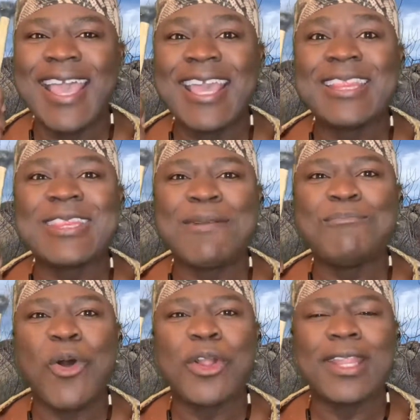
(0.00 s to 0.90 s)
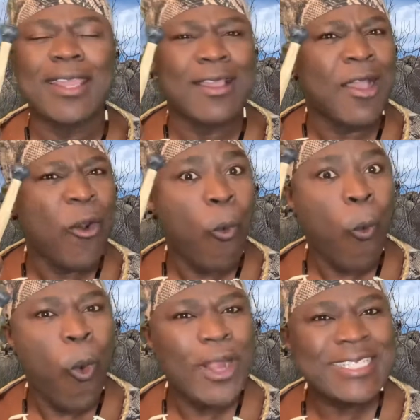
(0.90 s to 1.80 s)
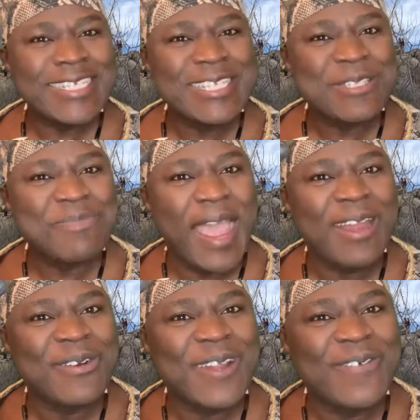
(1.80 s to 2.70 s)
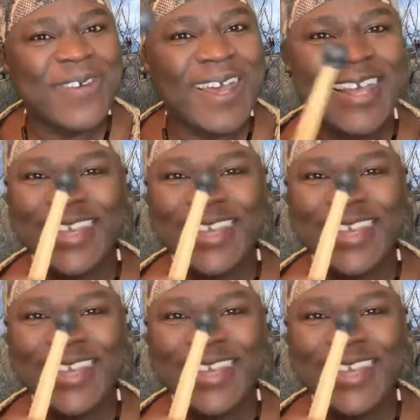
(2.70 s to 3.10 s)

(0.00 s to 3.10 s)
in the morning. What is my river?